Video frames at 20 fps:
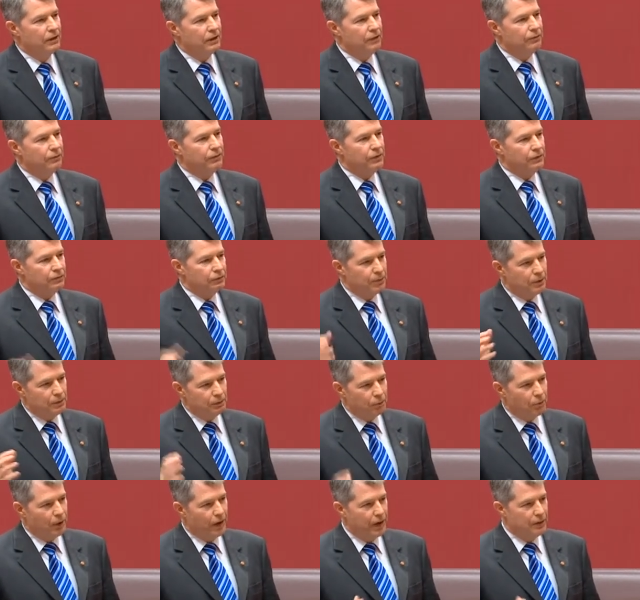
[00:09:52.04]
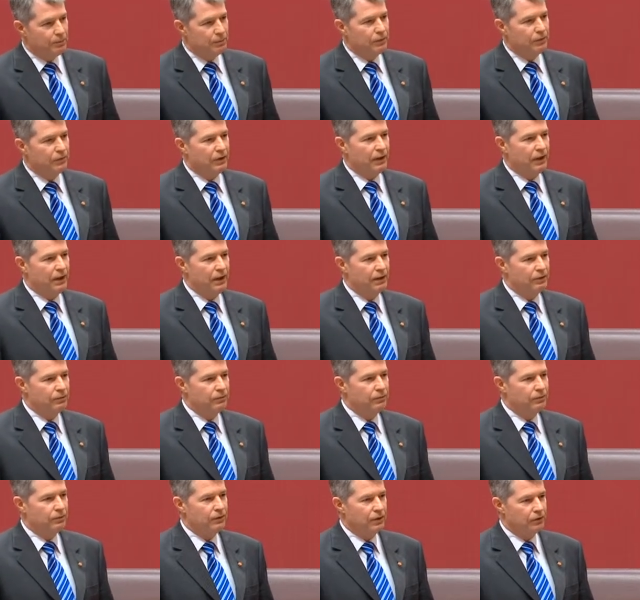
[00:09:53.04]
If these people happen to
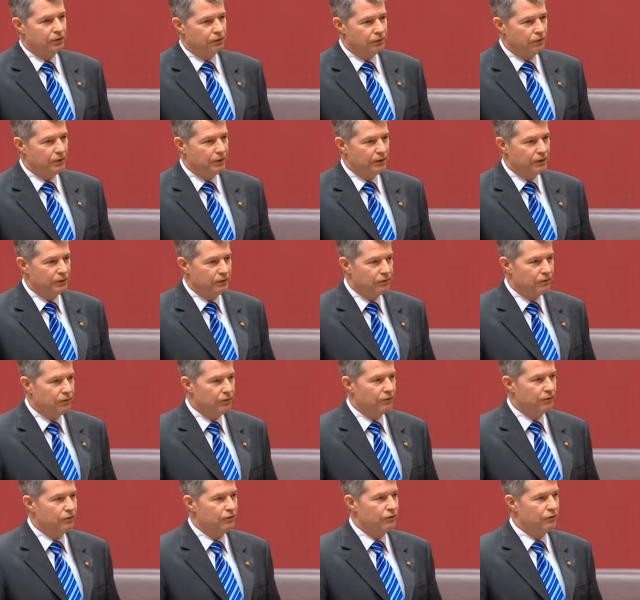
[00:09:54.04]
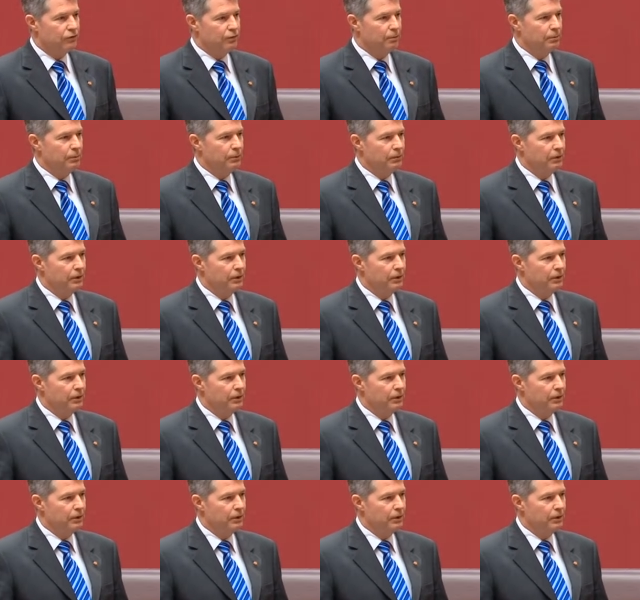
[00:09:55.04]
have Australian citizenship,